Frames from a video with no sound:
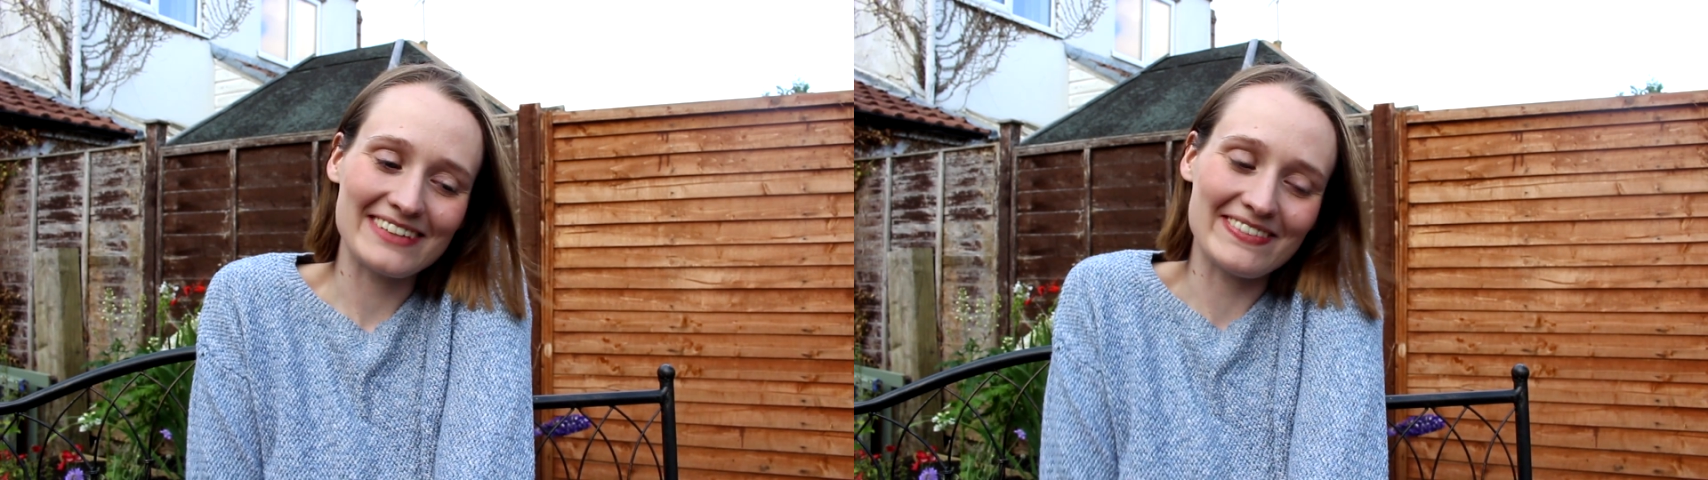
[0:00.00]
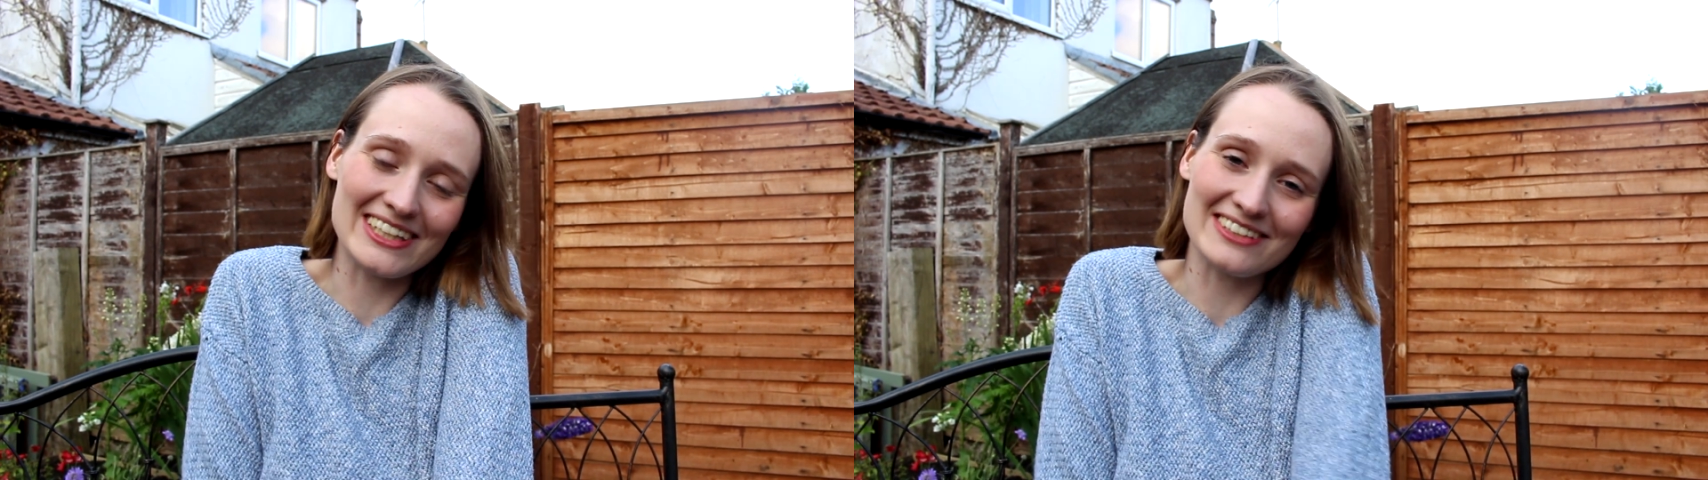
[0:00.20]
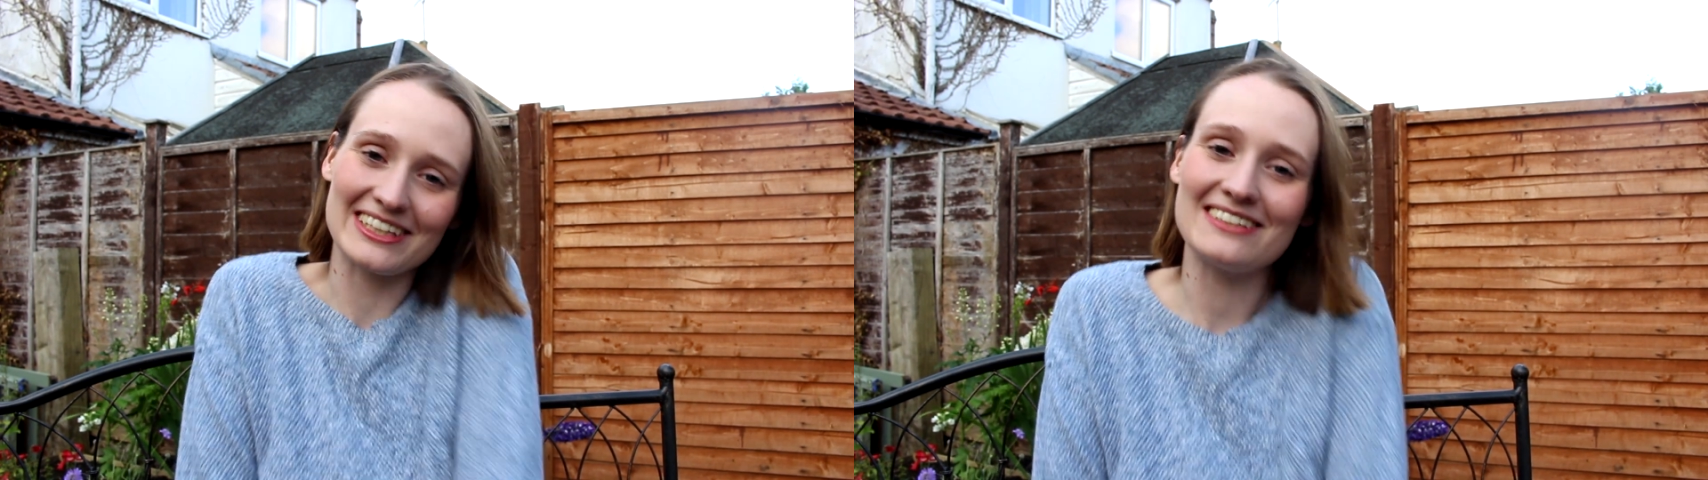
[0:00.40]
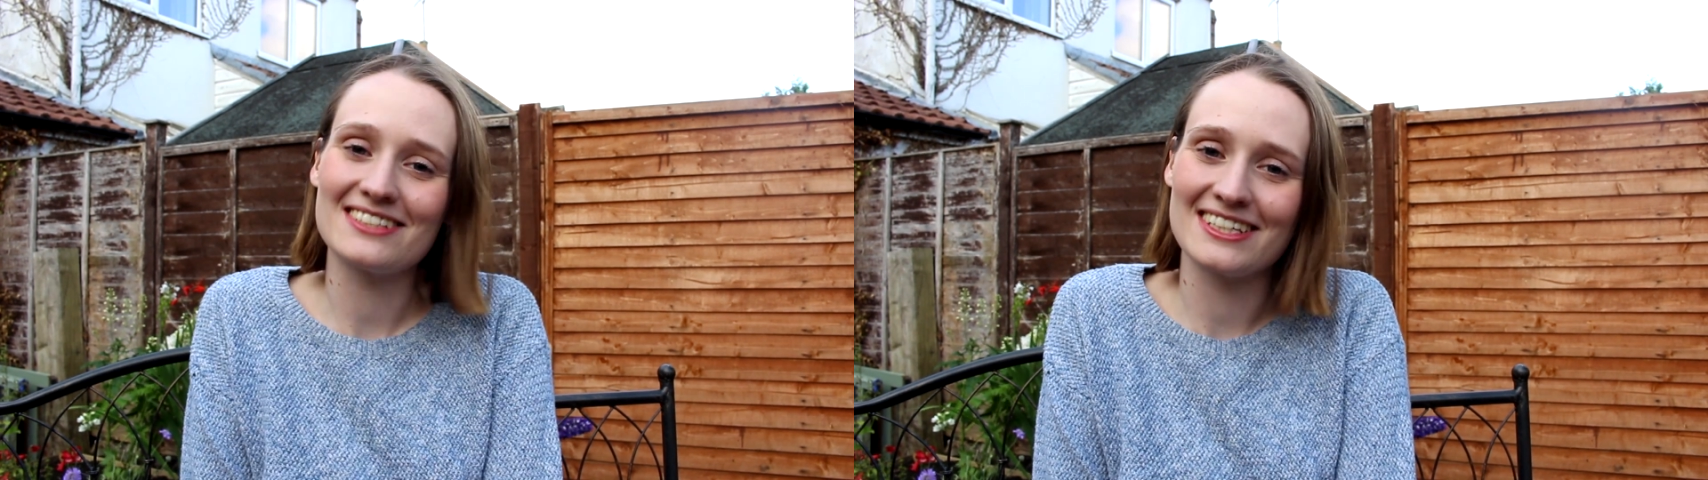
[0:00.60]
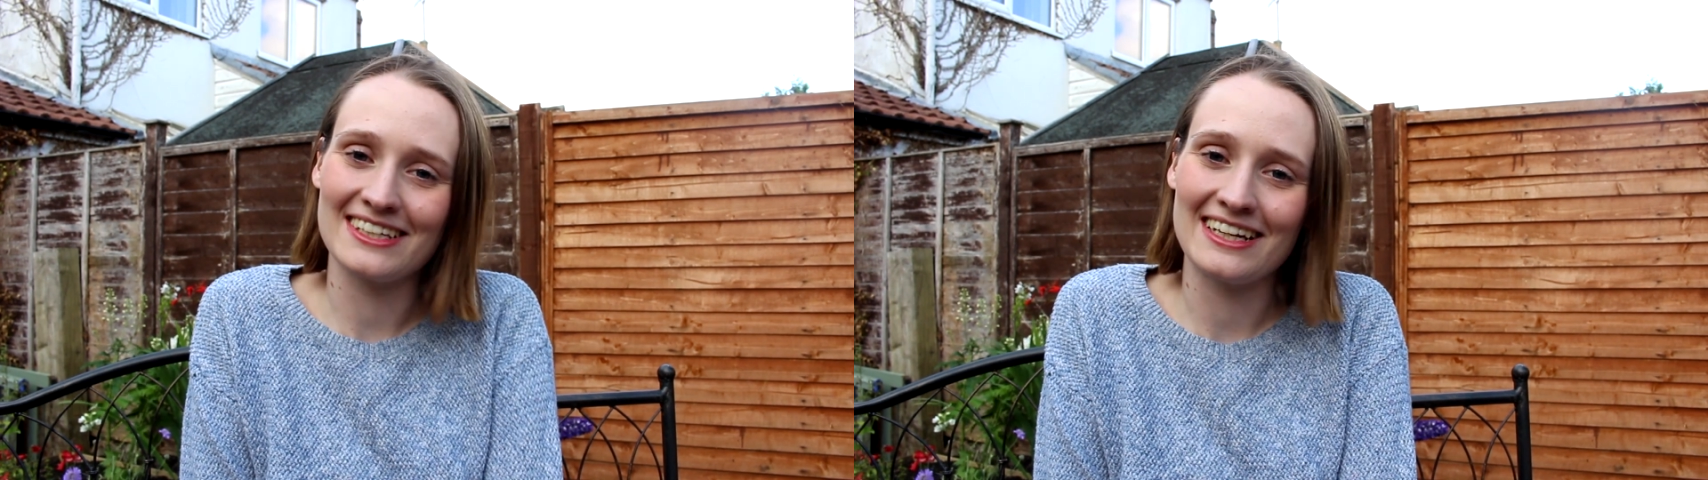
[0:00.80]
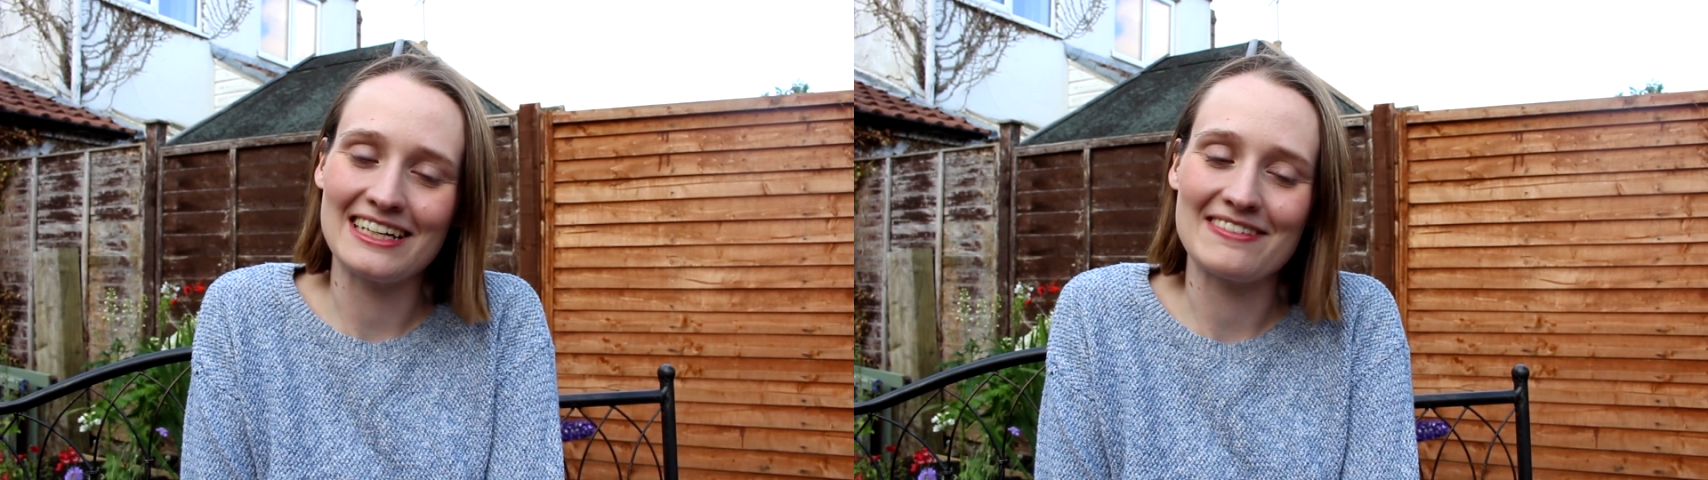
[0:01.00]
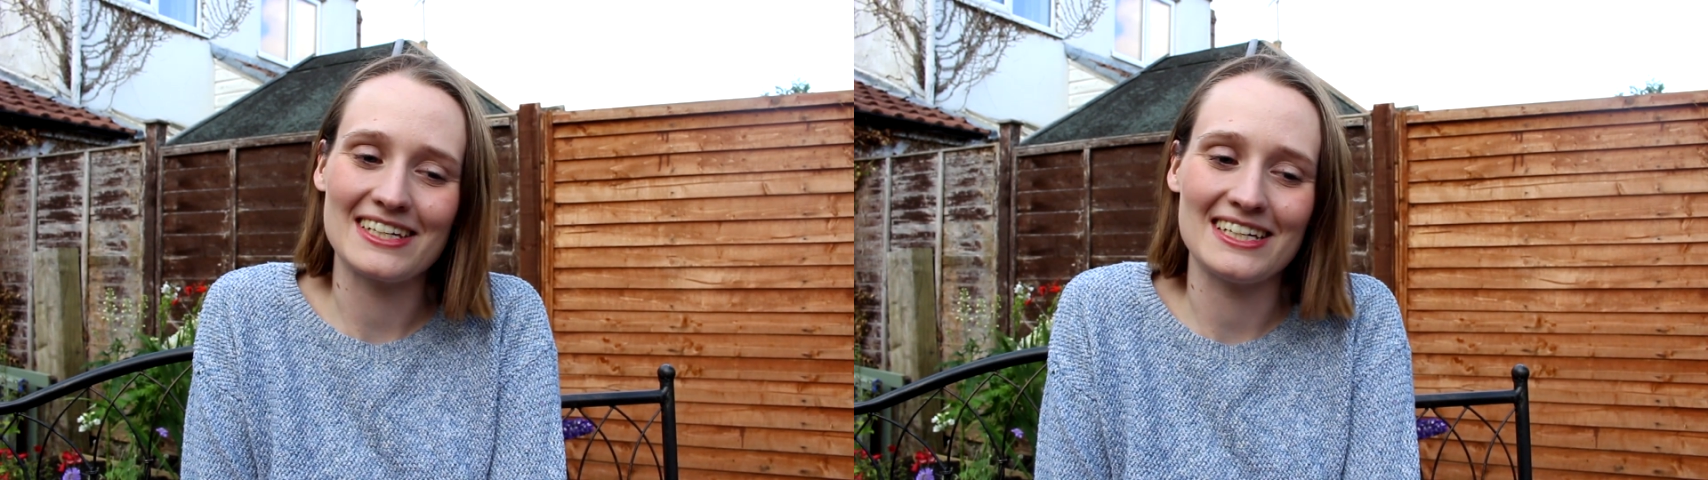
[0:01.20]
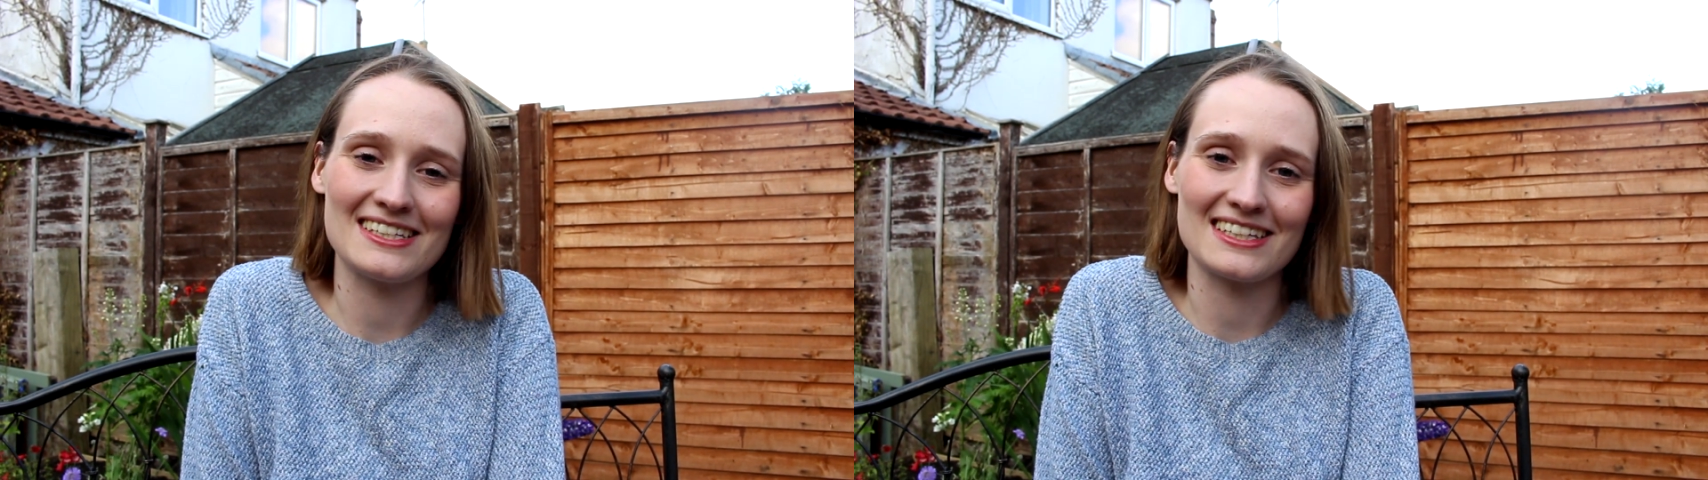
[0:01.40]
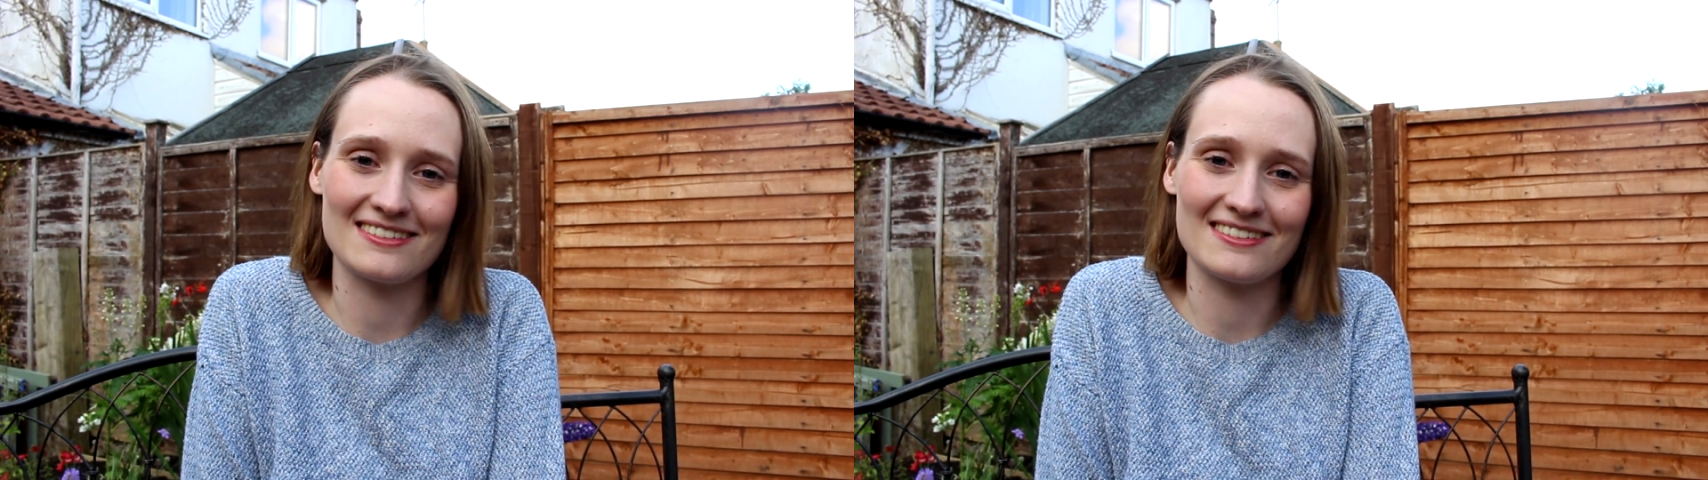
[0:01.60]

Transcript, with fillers: Let me know if you're interested in any of these and